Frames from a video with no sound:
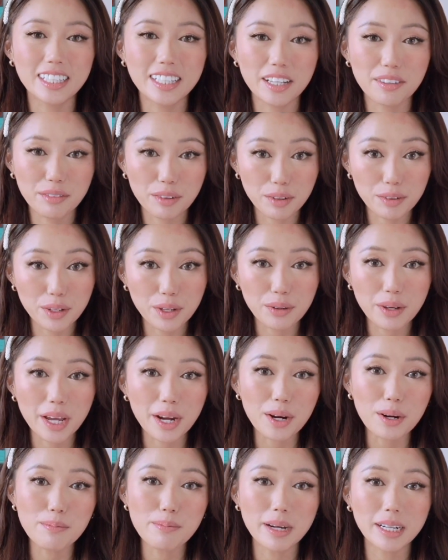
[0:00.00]
If you're new
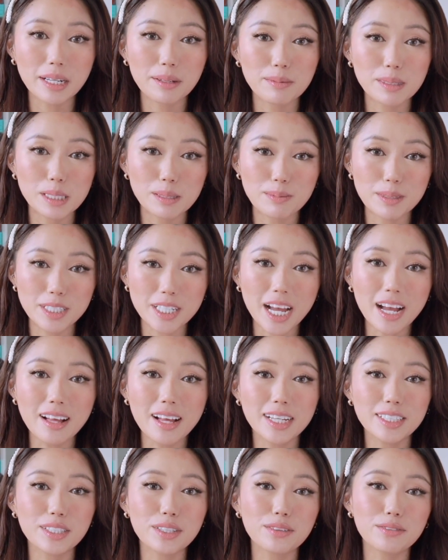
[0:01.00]
here, my name is Michelle. I
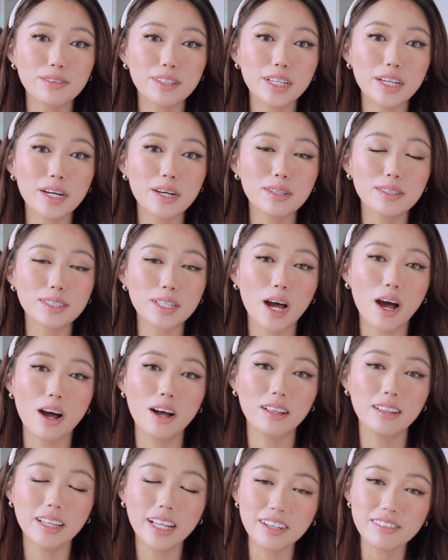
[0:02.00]
do videos
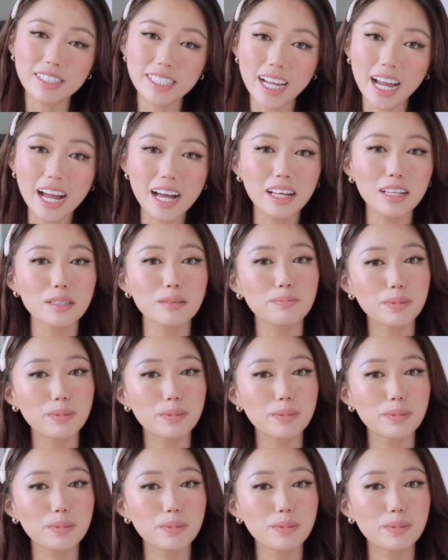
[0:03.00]
on lifestyle,